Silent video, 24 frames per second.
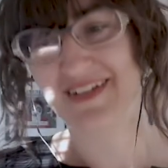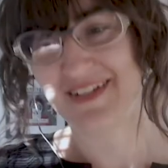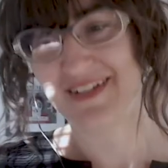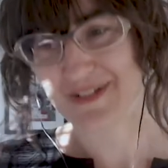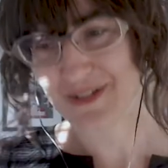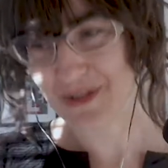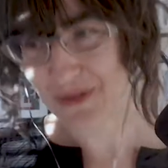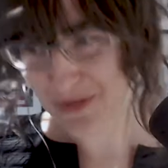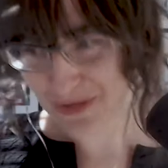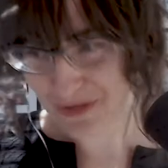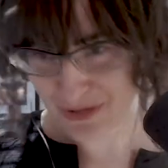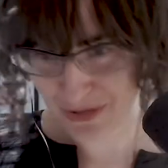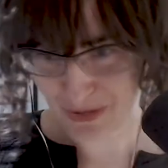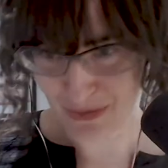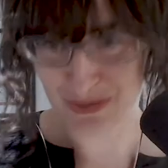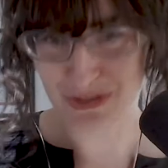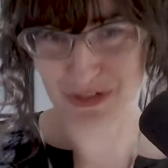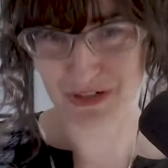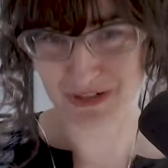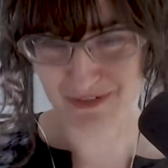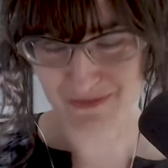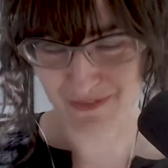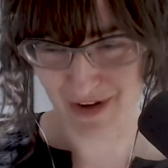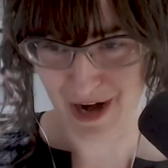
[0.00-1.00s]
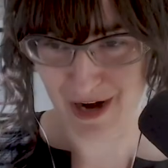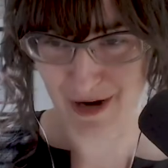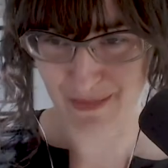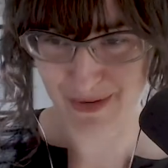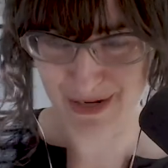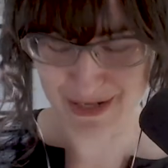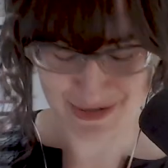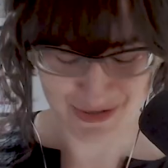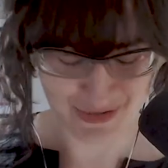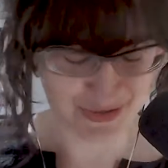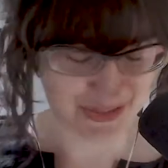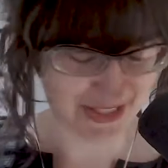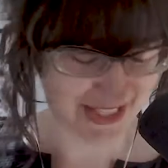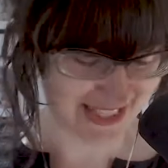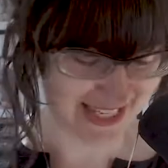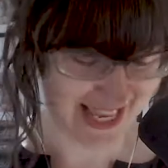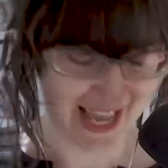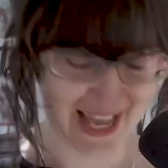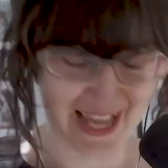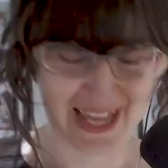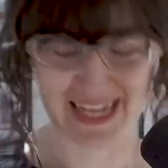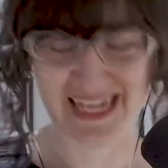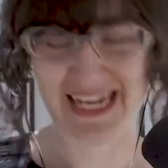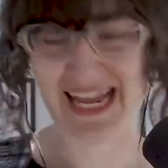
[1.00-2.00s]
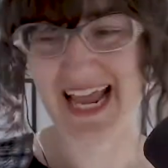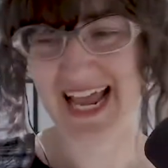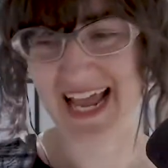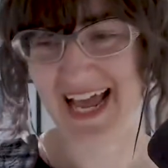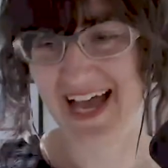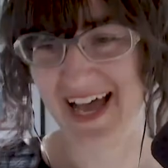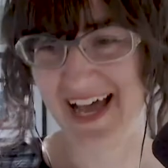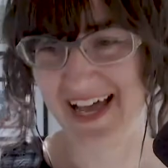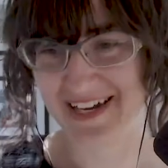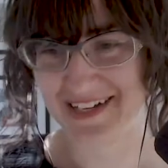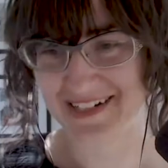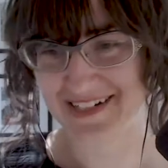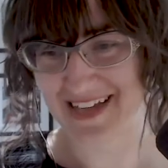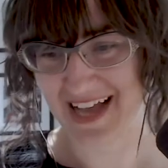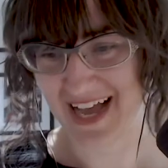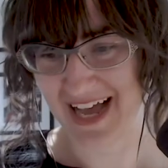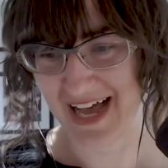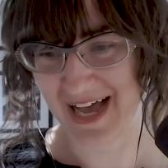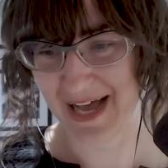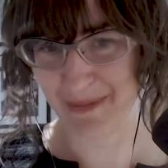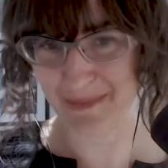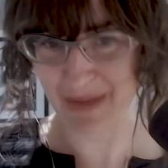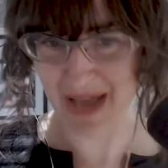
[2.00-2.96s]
to their social environment you could say and um,